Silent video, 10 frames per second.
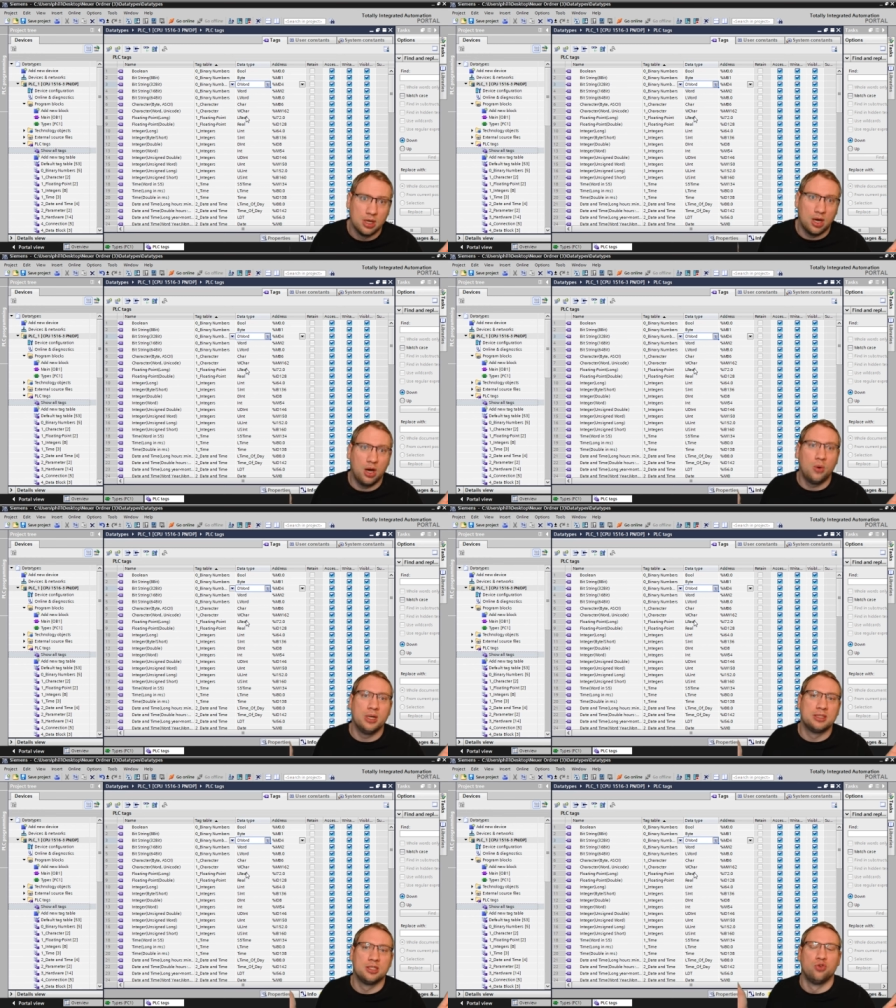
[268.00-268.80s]
Oh,
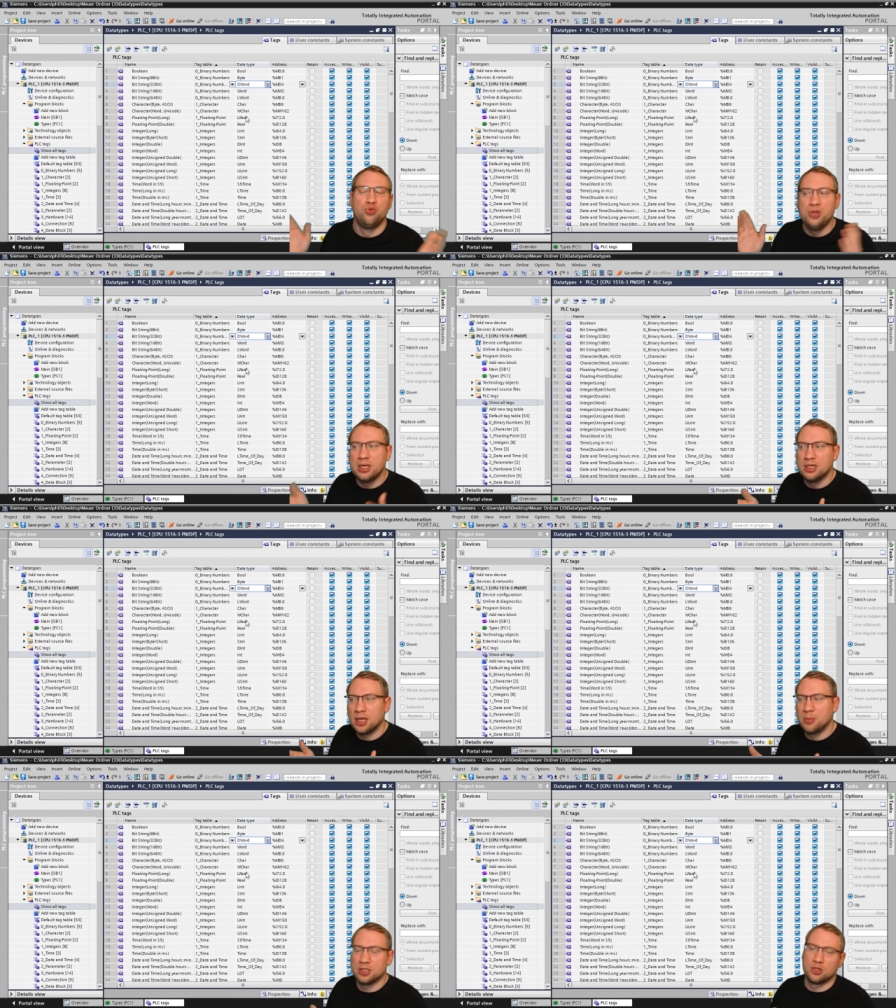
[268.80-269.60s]
it's a real
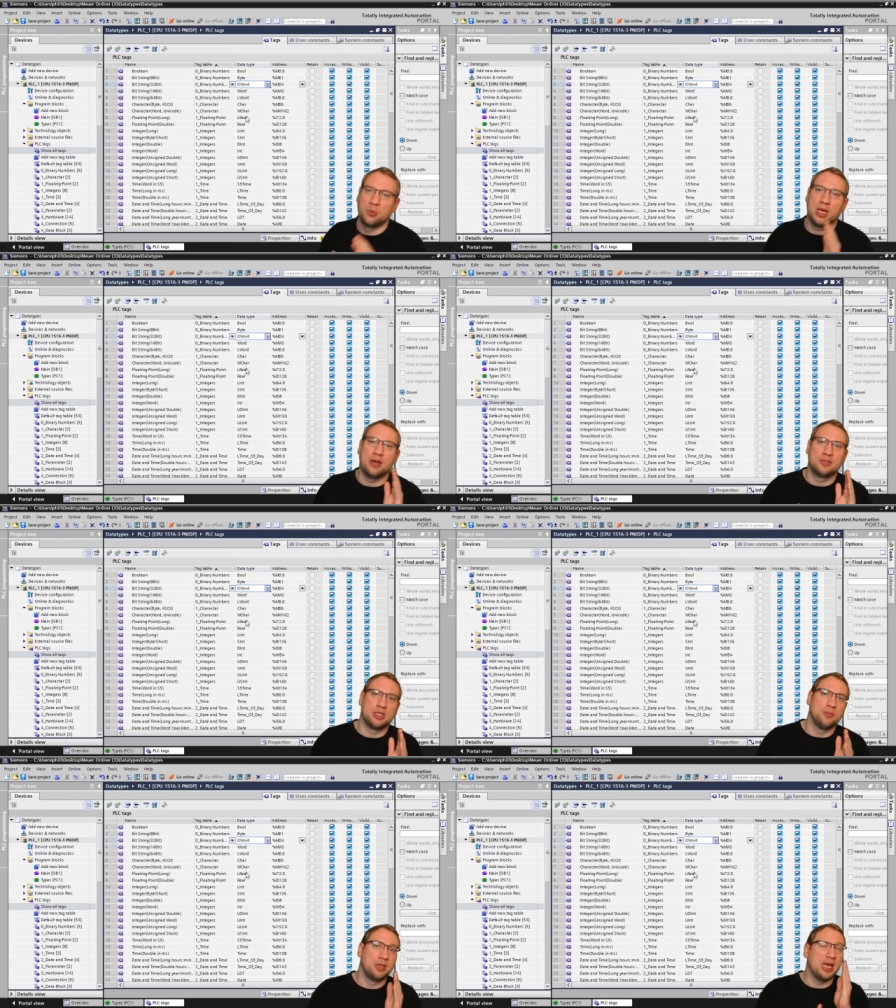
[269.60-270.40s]
number, so we have
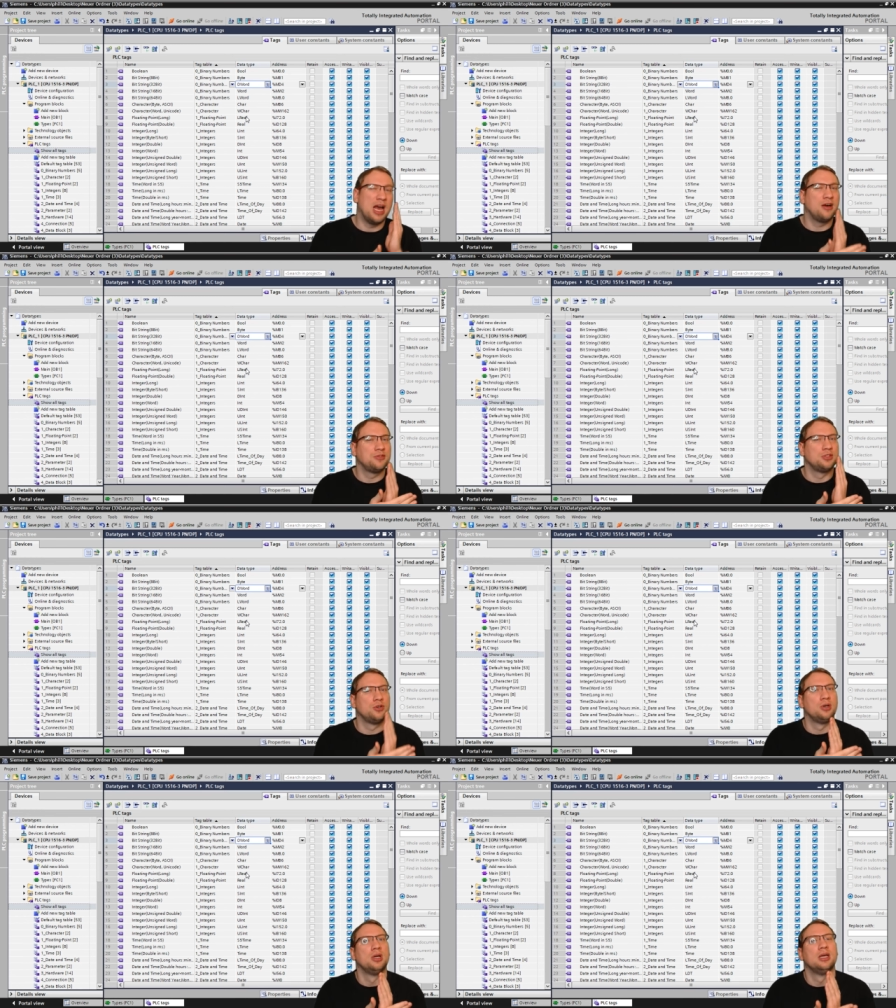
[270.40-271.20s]
something
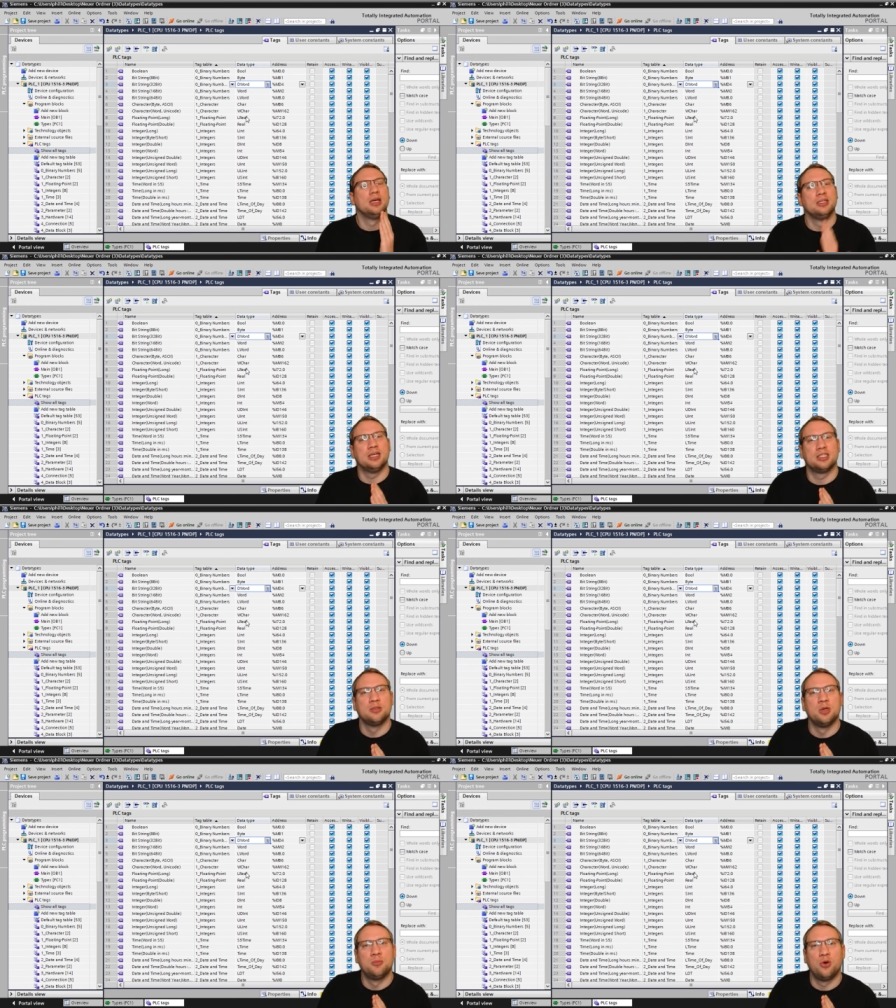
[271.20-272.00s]
after a
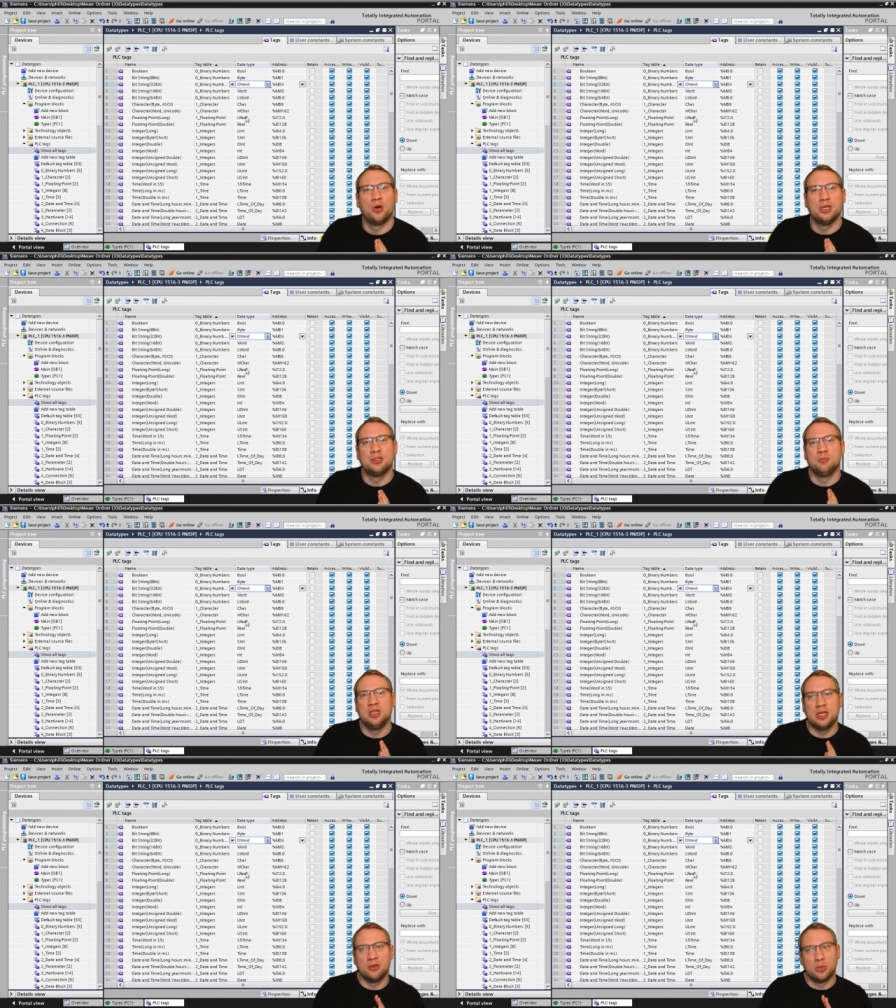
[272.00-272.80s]
decimal point,
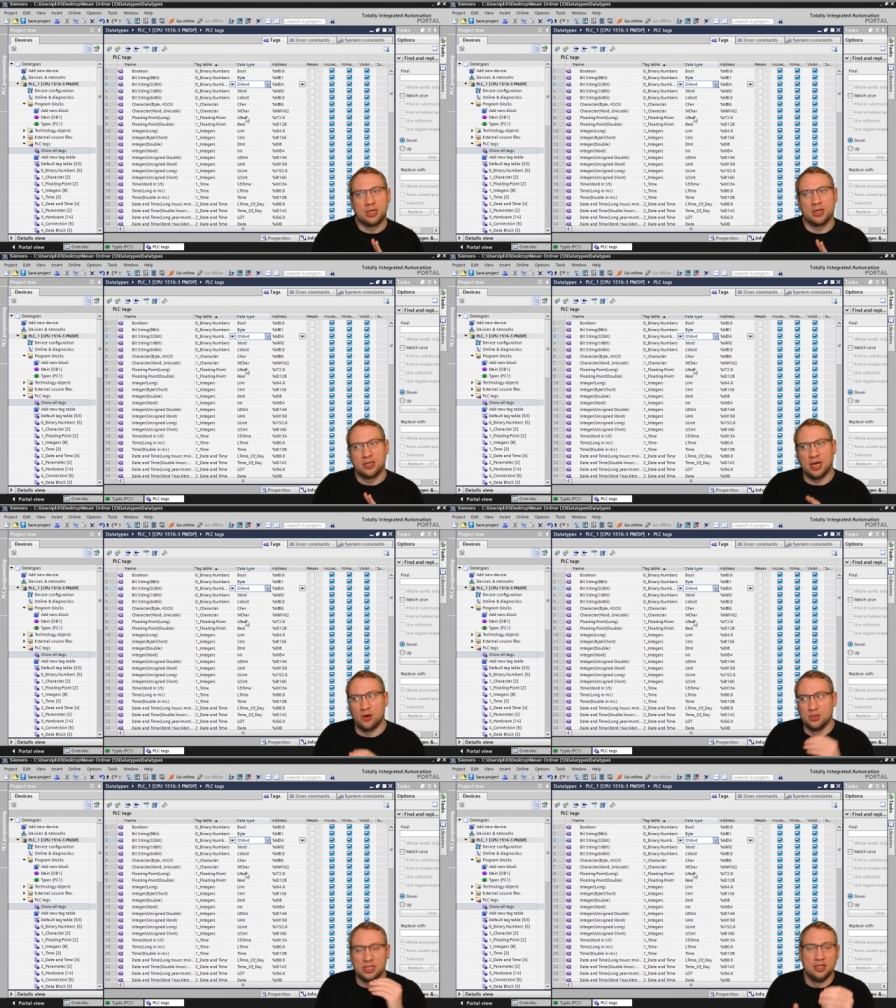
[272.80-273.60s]
meaning we can
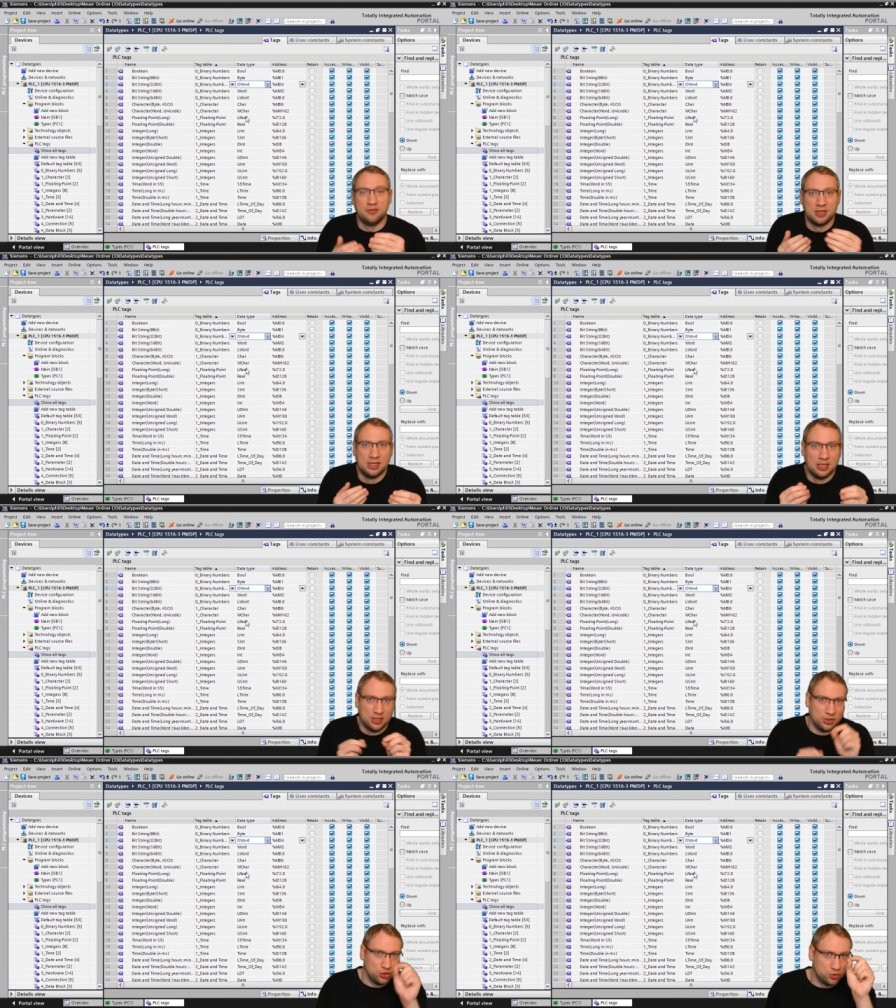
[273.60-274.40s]
count even
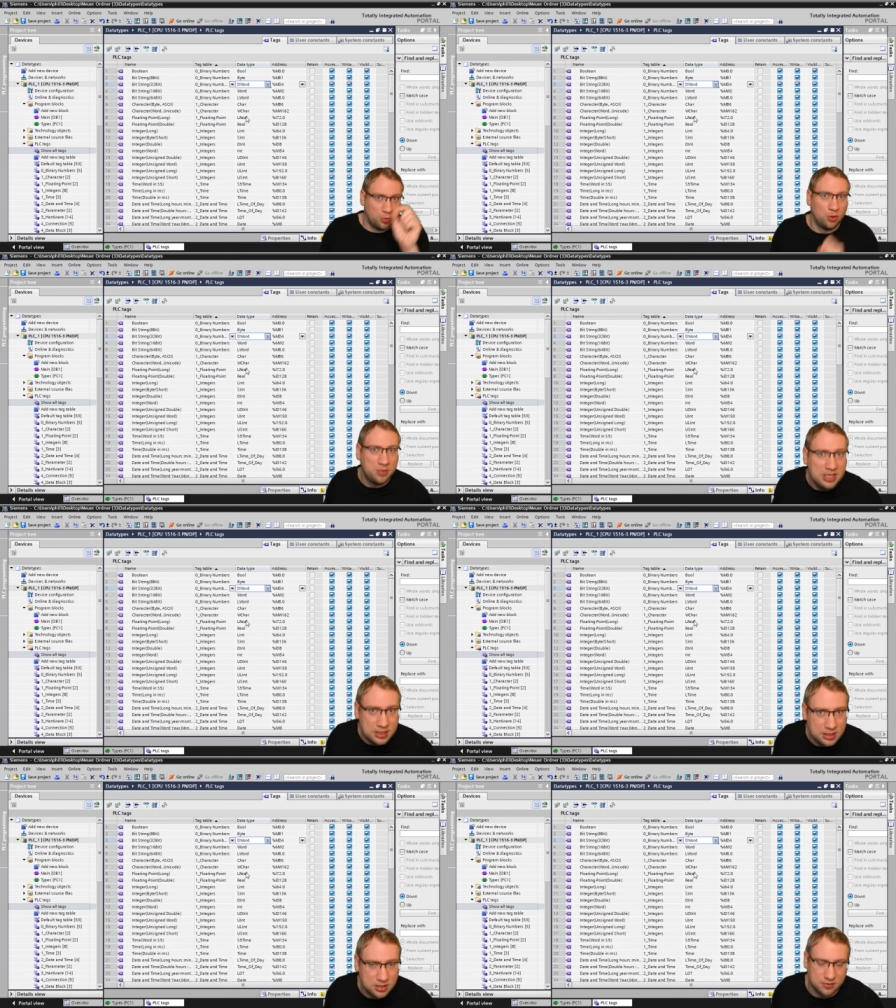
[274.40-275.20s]
small
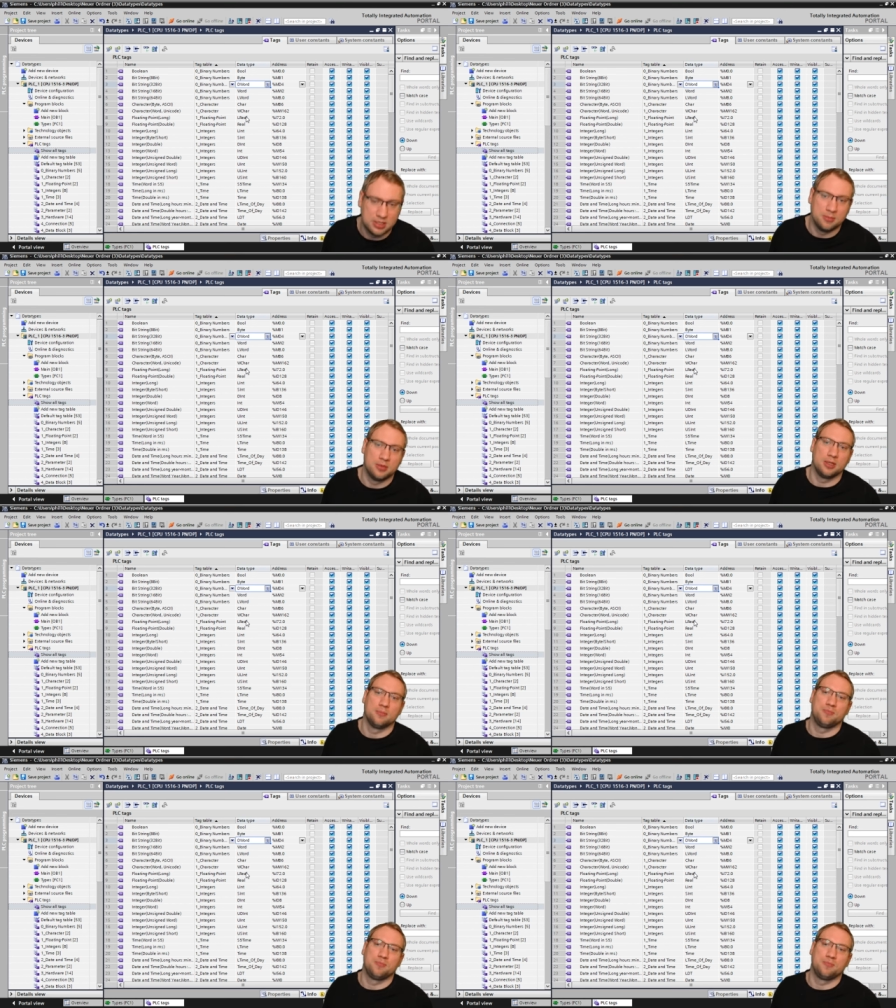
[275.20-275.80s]
pieces of something.